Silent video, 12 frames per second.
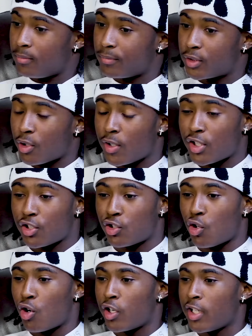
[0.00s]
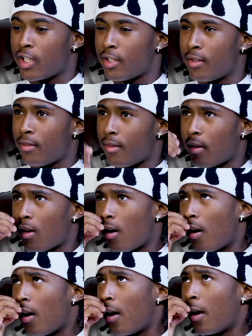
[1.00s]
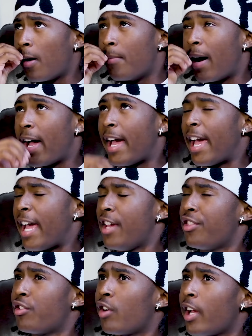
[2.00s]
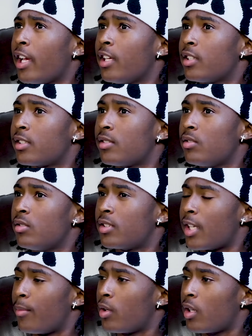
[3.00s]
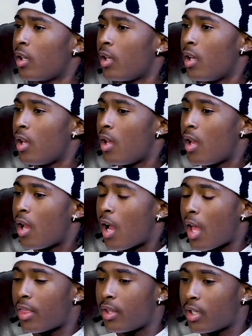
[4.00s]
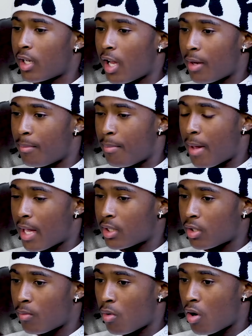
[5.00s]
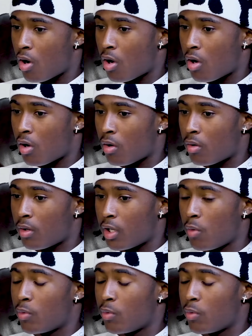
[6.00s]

So it started my 8th grade summer. I think I got basketball. It